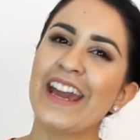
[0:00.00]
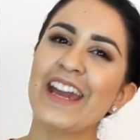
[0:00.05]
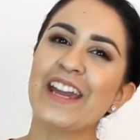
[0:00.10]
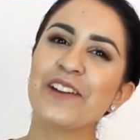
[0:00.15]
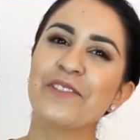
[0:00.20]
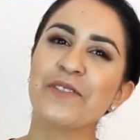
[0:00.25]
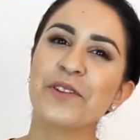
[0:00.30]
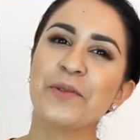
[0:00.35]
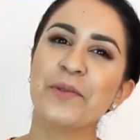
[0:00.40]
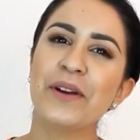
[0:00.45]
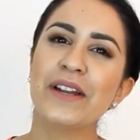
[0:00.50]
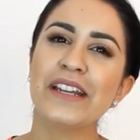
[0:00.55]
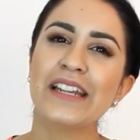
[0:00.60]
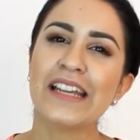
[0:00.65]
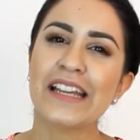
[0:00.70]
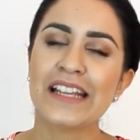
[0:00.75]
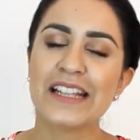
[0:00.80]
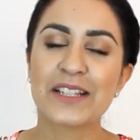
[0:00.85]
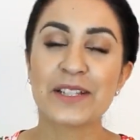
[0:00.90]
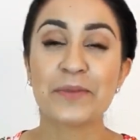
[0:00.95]
Hey everyone,
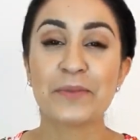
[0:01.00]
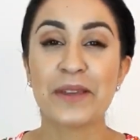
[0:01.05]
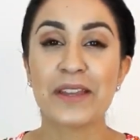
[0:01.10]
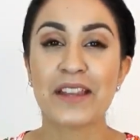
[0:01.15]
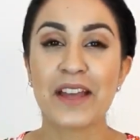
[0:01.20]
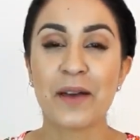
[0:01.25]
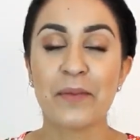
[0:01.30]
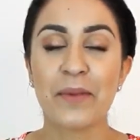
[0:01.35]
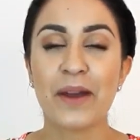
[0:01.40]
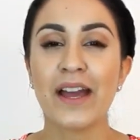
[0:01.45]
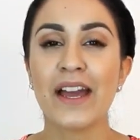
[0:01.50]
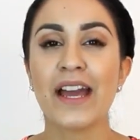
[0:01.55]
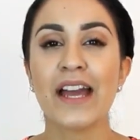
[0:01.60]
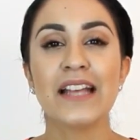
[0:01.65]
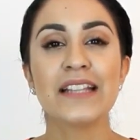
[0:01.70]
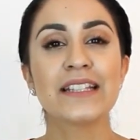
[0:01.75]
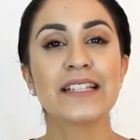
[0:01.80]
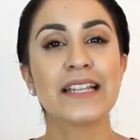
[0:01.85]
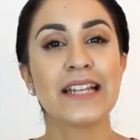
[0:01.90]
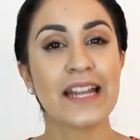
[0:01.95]
it's me Dama
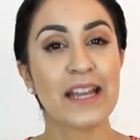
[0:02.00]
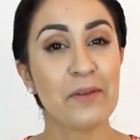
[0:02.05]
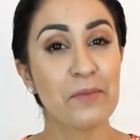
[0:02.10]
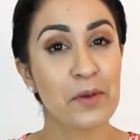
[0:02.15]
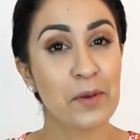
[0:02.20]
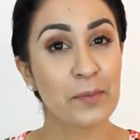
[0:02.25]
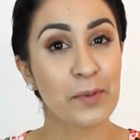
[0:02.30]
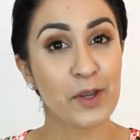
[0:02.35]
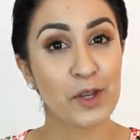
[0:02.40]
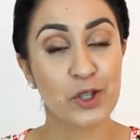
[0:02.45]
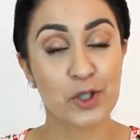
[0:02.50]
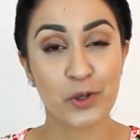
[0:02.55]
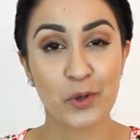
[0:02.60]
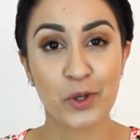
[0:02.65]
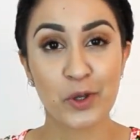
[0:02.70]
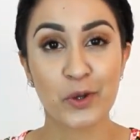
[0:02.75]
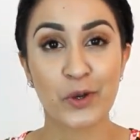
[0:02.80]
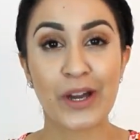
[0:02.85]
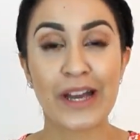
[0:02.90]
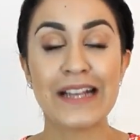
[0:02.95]
and today I'm going to be
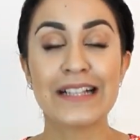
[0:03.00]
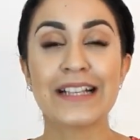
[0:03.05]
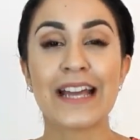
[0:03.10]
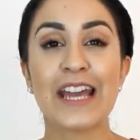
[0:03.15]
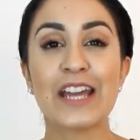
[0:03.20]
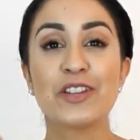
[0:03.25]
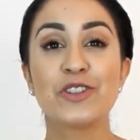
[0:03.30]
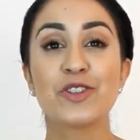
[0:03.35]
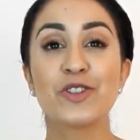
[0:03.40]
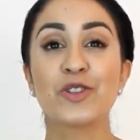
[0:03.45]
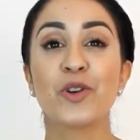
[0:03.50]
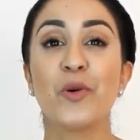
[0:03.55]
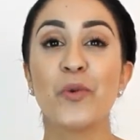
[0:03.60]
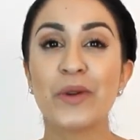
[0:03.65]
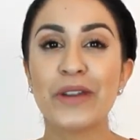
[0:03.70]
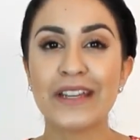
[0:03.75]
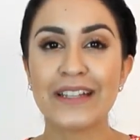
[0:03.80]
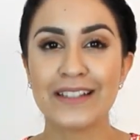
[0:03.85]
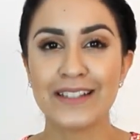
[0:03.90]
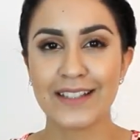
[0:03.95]
showing you guys a
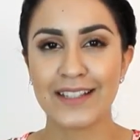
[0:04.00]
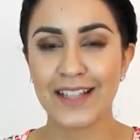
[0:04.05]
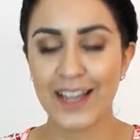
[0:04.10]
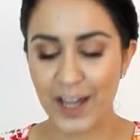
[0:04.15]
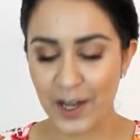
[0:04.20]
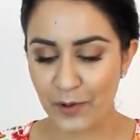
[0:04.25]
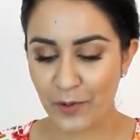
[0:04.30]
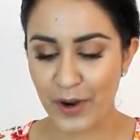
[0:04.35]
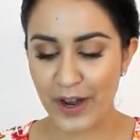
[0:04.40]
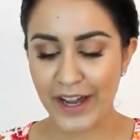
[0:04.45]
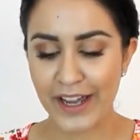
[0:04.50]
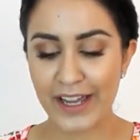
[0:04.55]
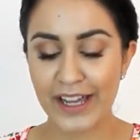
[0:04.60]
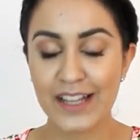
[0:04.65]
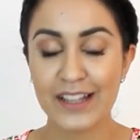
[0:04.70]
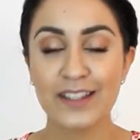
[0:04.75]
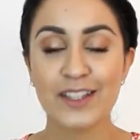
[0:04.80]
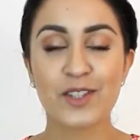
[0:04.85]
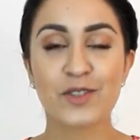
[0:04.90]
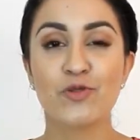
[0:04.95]
sewing DIY
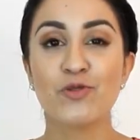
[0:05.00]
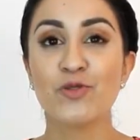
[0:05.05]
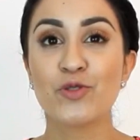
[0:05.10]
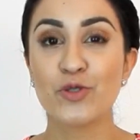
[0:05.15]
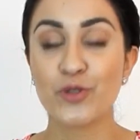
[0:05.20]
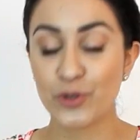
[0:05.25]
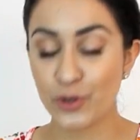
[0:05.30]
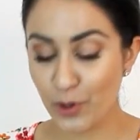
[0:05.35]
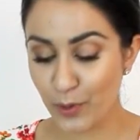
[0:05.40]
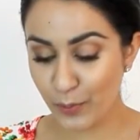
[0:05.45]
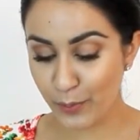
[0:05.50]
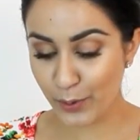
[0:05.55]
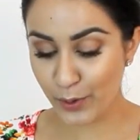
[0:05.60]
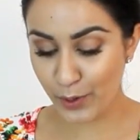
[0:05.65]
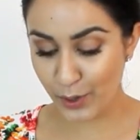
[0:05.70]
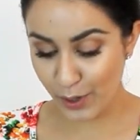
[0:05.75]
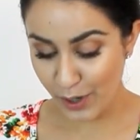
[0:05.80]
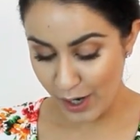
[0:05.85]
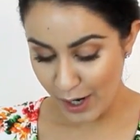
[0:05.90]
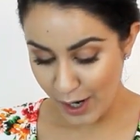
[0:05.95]
and this is
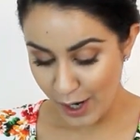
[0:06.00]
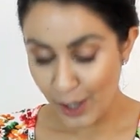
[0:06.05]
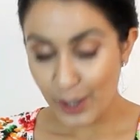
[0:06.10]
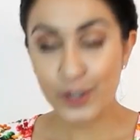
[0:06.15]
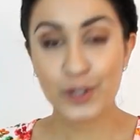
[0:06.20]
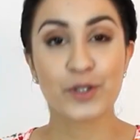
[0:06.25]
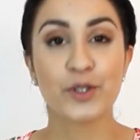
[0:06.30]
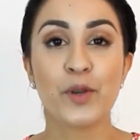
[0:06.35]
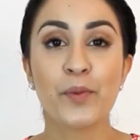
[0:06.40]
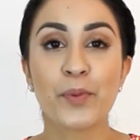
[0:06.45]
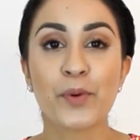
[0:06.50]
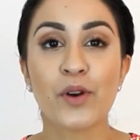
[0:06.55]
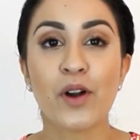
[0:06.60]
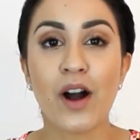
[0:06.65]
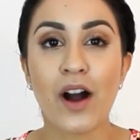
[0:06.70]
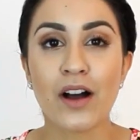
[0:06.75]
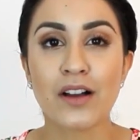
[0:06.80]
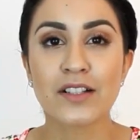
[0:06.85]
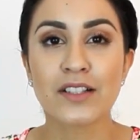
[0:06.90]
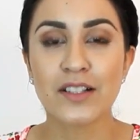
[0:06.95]
super super
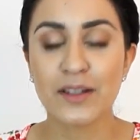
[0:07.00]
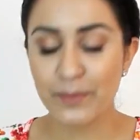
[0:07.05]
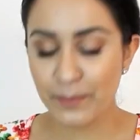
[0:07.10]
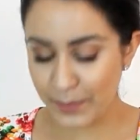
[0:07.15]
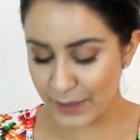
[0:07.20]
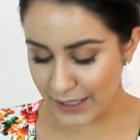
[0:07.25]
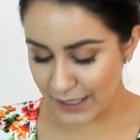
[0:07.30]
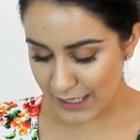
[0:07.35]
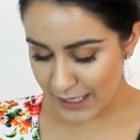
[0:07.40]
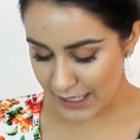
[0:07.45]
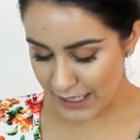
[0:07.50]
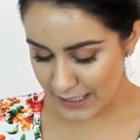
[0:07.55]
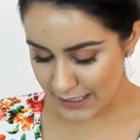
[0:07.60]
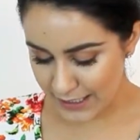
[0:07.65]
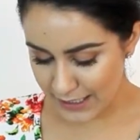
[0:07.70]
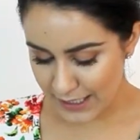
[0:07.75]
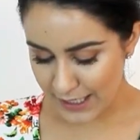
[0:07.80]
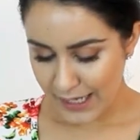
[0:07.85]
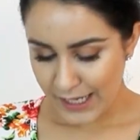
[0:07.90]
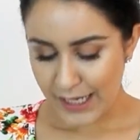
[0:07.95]
awesome
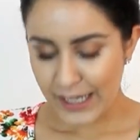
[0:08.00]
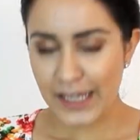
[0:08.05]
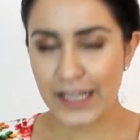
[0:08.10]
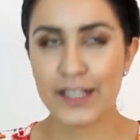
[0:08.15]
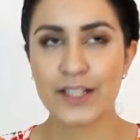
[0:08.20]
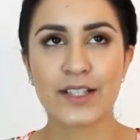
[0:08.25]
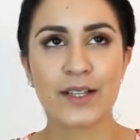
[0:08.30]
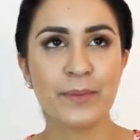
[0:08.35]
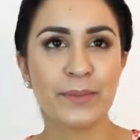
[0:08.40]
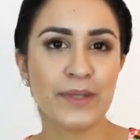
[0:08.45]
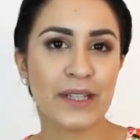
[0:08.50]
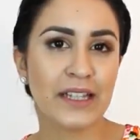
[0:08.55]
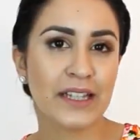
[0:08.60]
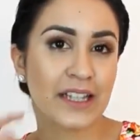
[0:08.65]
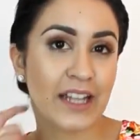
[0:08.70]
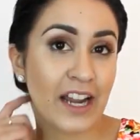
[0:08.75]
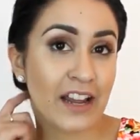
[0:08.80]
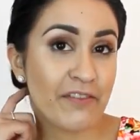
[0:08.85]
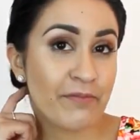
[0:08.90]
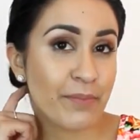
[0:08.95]
because it's something
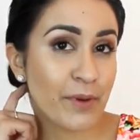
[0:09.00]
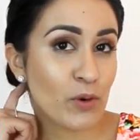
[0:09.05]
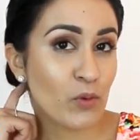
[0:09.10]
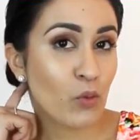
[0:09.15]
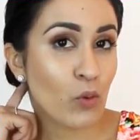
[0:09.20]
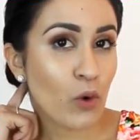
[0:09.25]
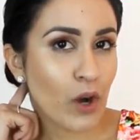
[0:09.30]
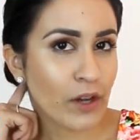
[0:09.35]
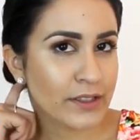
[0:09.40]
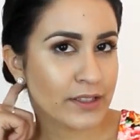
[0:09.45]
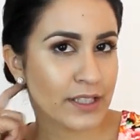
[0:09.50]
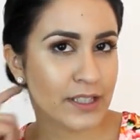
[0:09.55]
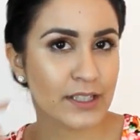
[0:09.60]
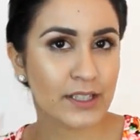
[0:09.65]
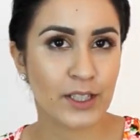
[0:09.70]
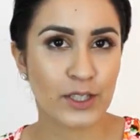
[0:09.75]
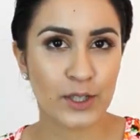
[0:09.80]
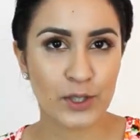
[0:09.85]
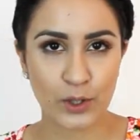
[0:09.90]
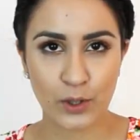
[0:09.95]
that I've been wanting
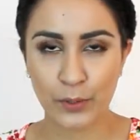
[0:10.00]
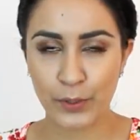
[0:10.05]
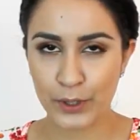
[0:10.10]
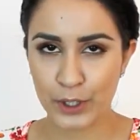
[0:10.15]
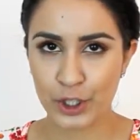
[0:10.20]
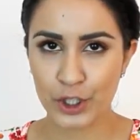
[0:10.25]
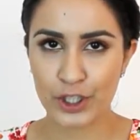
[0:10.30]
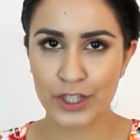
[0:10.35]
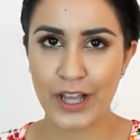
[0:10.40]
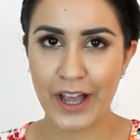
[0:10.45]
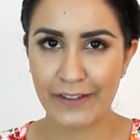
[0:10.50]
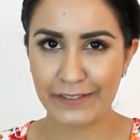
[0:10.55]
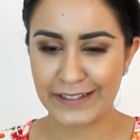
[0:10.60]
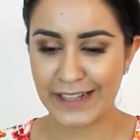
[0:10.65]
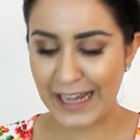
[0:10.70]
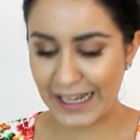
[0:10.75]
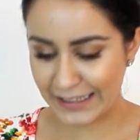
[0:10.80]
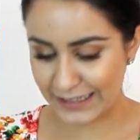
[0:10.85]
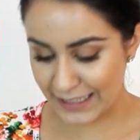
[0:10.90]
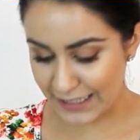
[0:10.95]
to do but just haven't
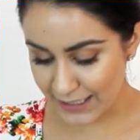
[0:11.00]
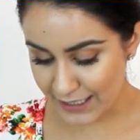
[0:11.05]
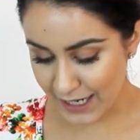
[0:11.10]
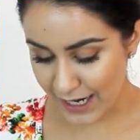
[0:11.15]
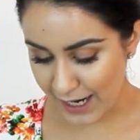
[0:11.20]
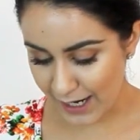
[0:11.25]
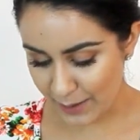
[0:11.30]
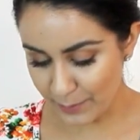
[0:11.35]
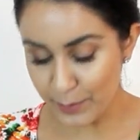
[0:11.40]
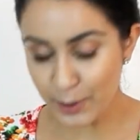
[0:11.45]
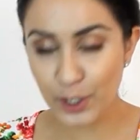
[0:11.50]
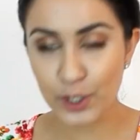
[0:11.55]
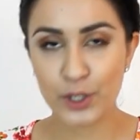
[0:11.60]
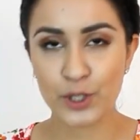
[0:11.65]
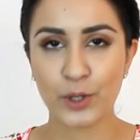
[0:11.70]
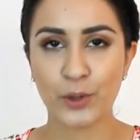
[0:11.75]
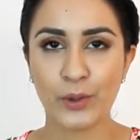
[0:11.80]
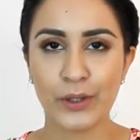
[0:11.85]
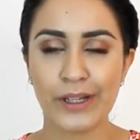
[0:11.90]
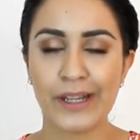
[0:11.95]
had the time to
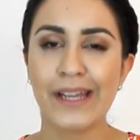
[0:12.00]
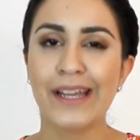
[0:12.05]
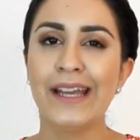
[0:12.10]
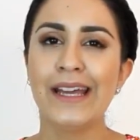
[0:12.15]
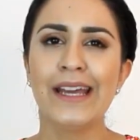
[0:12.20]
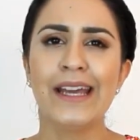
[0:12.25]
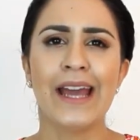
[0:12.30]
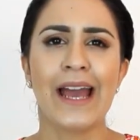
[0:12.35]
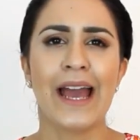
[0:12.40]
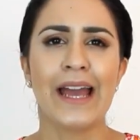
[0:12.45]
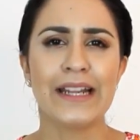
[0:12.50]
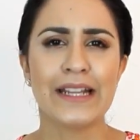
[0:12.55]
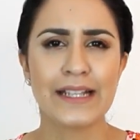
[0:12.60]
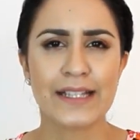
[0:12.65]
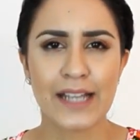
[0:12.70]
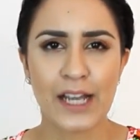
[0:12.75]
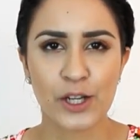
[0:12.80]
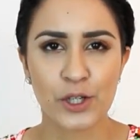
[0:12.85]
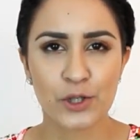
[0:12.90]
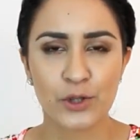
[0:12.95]
do it and
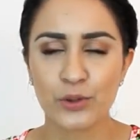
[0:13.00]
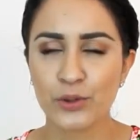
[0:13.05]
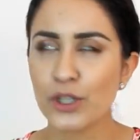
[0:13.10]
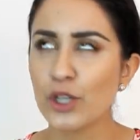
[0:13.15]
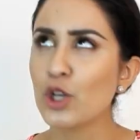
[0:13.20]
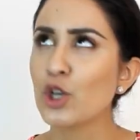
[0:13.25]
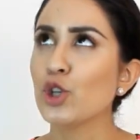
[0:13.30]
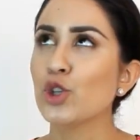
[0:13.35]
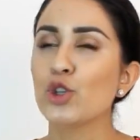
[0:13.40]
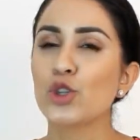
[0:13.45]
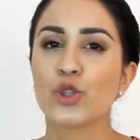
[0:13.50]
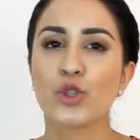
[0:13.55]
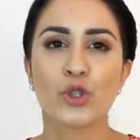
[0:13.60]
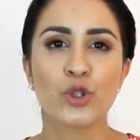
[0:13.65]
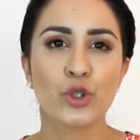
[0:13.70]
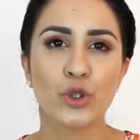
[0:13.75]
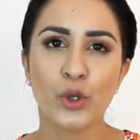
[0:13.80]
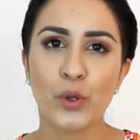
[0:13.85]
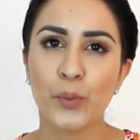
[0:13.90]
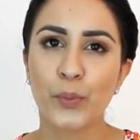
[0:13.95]
it's actually
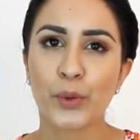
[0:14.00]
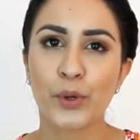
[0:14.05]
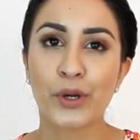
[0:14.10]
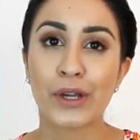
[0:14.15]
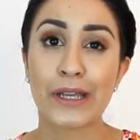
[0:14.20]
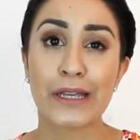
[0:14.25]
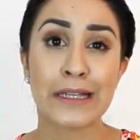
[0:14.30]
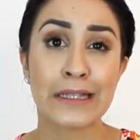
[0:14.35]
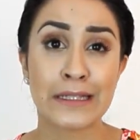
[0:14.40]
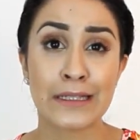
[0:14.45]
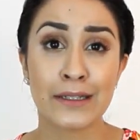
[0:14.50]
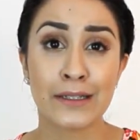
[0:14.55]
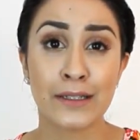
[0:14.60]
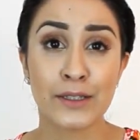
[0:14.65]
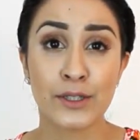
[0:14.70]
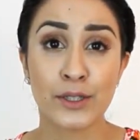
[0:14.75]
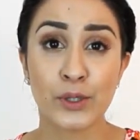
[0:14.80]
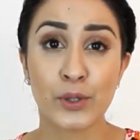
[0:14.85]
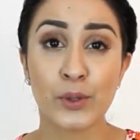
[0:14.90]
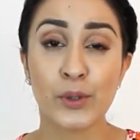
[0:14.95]
super easy
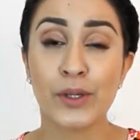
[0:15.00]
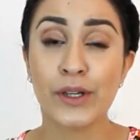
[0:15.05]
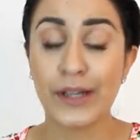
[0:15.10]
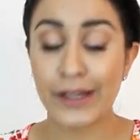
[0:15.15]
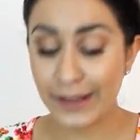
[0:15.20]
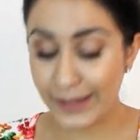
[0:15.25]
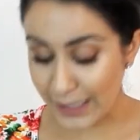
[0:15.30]
to do.